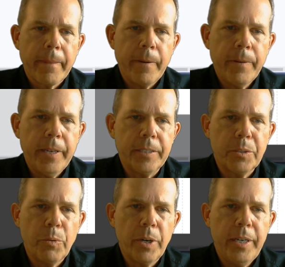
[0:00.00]
Okay,
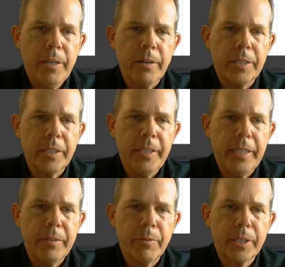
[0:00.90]
so we're here,
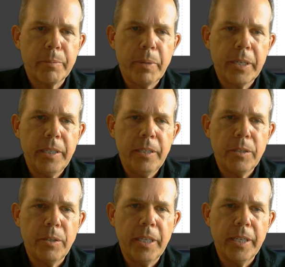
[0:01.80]
delete. We're expecting
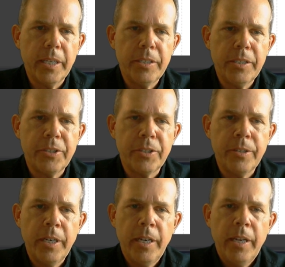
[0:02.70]
to get an integer,
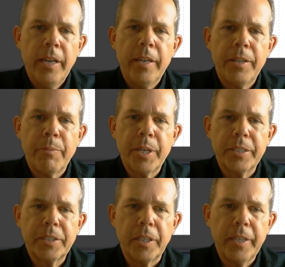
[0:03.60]
and then we're going
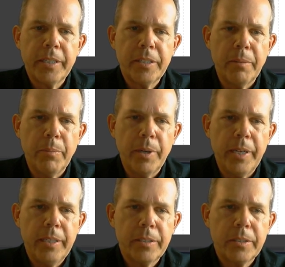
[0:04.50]
to select
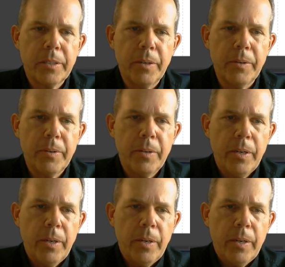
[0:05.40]
somebody. So
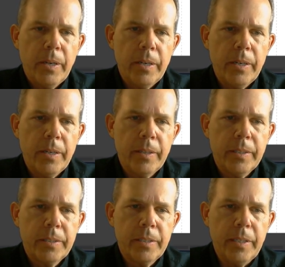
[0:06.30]
uh,
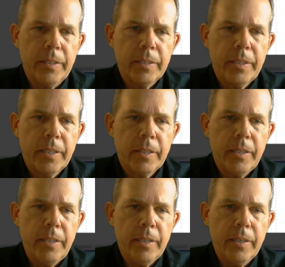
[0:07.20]
let's see, let's get
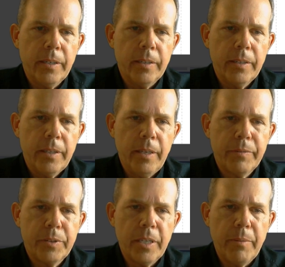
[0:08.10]
the uh,
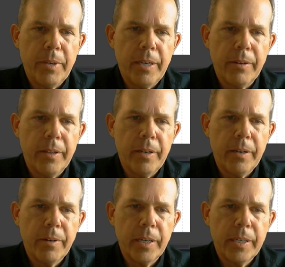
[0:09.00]
if statement out of
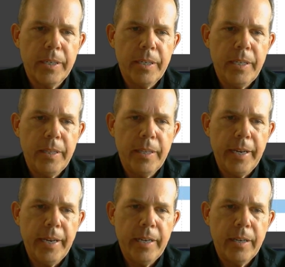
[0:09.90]
there. We're not going to need
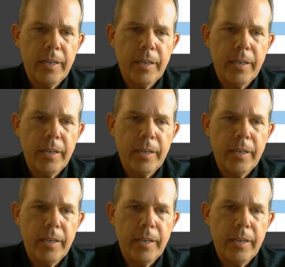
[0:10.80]
that.